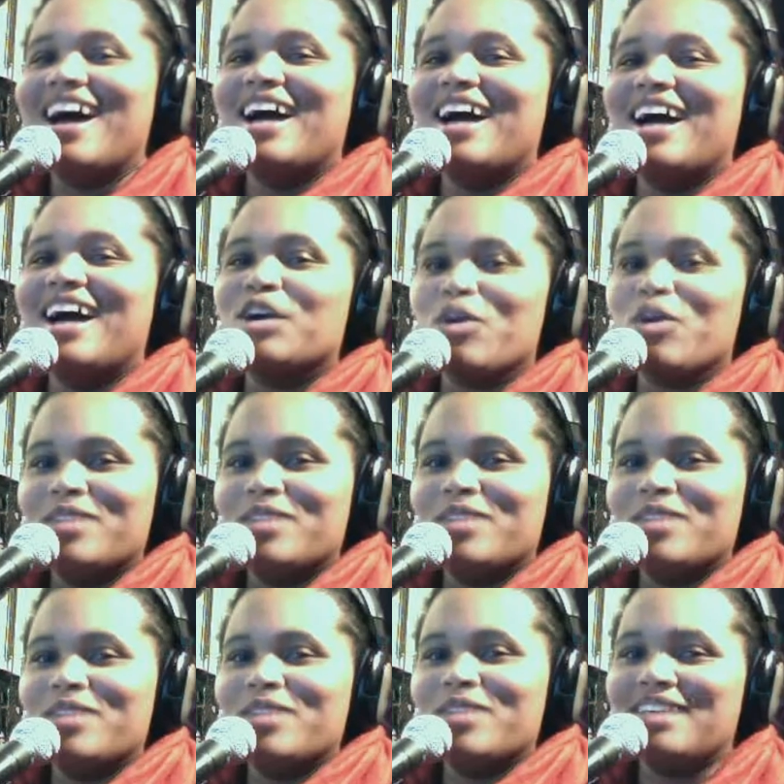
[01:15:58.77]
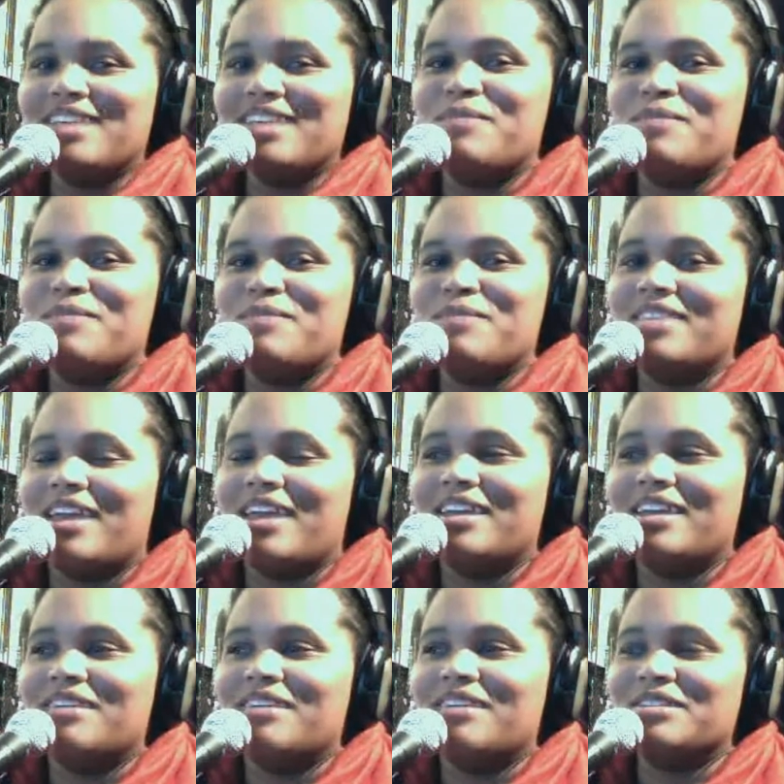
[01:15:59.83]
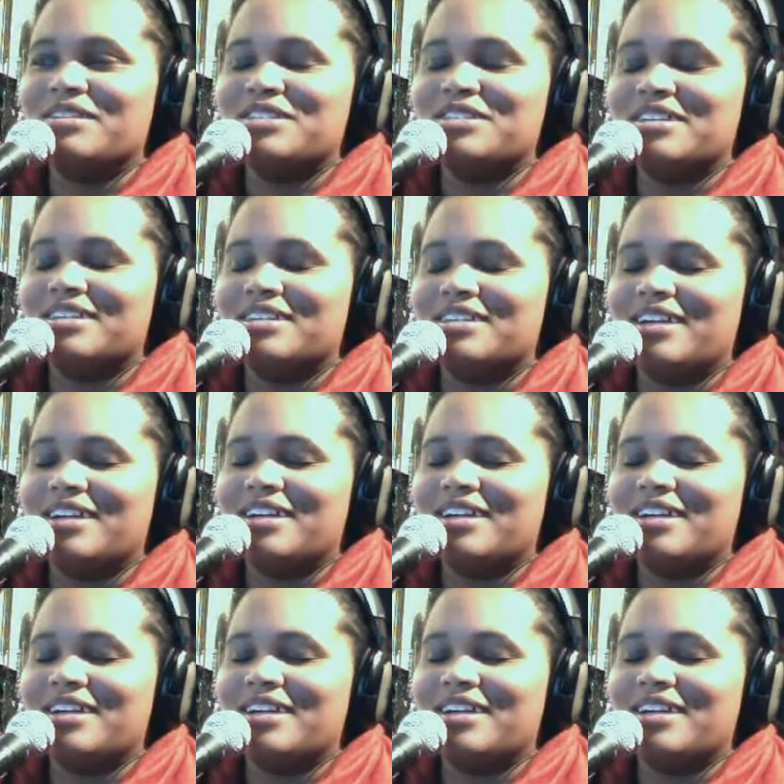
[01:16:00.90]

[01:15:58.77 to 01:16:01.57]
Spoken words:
Corbin Dallas. I'd make that character